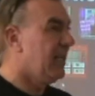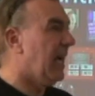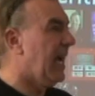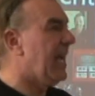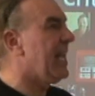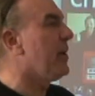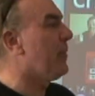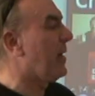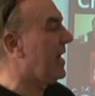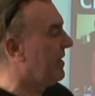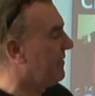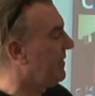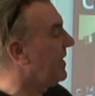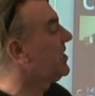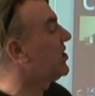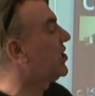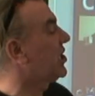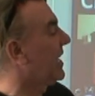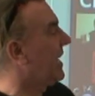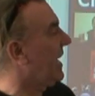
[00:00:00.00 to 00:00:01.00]
Anyway,
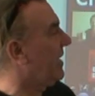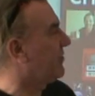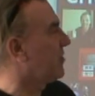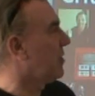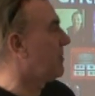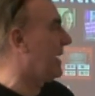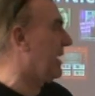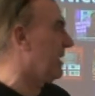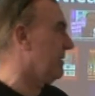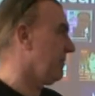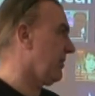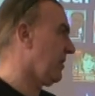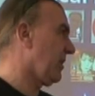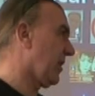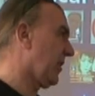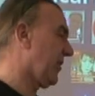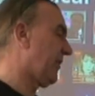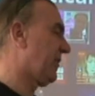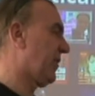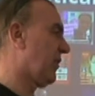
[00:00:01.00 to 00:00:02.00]
eventually after about
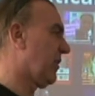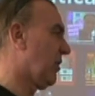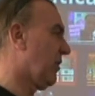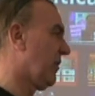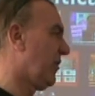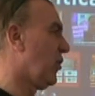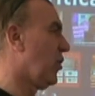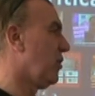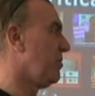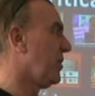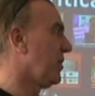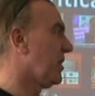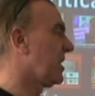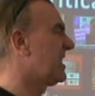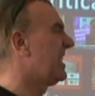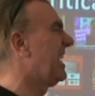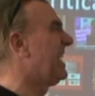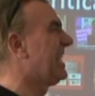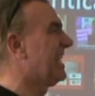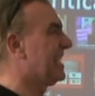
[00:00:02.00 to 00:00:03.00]
the 3 or 4
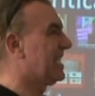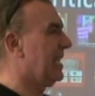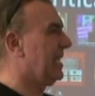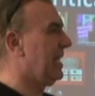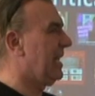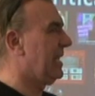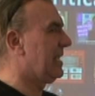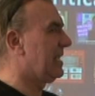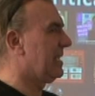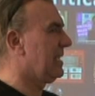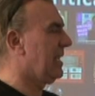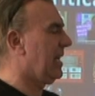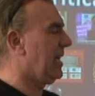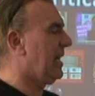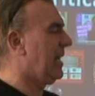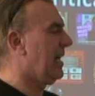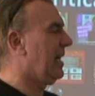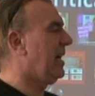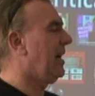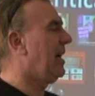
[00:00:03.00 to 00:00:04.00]
months they decide,
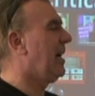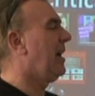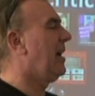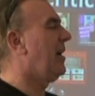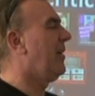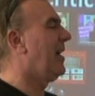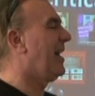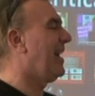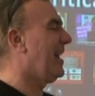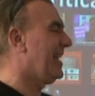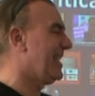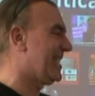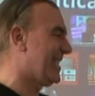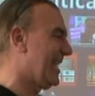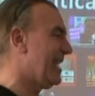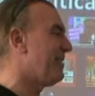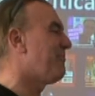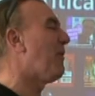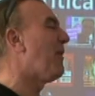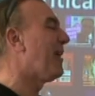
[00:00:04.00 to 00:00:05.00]
oh, I
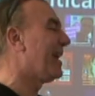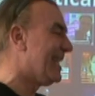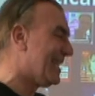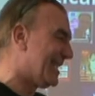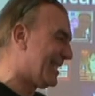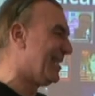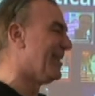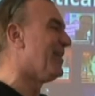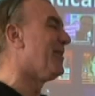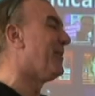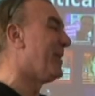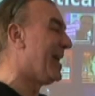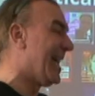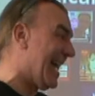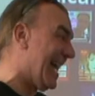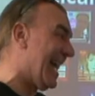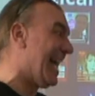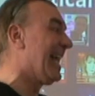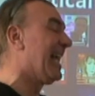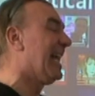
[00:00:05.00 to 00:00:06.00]
see what he's
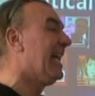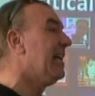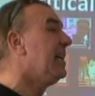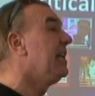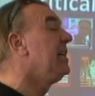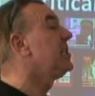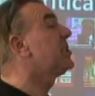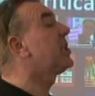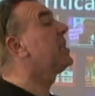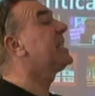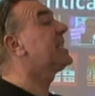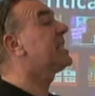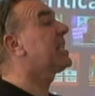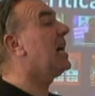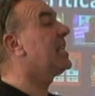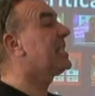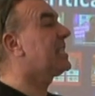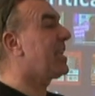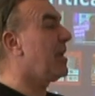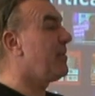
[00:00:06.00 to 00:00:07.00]
doing. So they
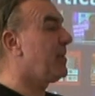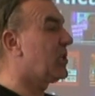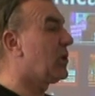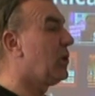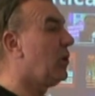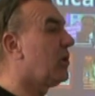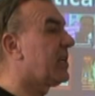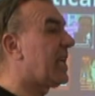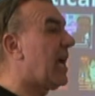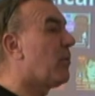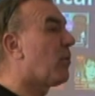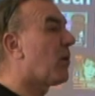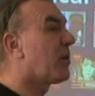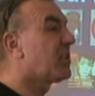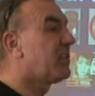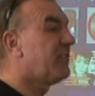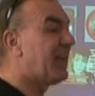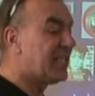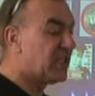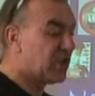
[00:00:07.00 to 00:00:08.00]
decide to take this to court and get a
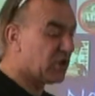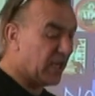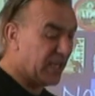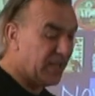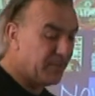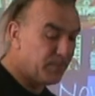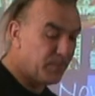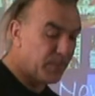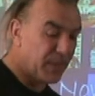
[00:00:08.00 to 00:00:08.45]
warrant of entry.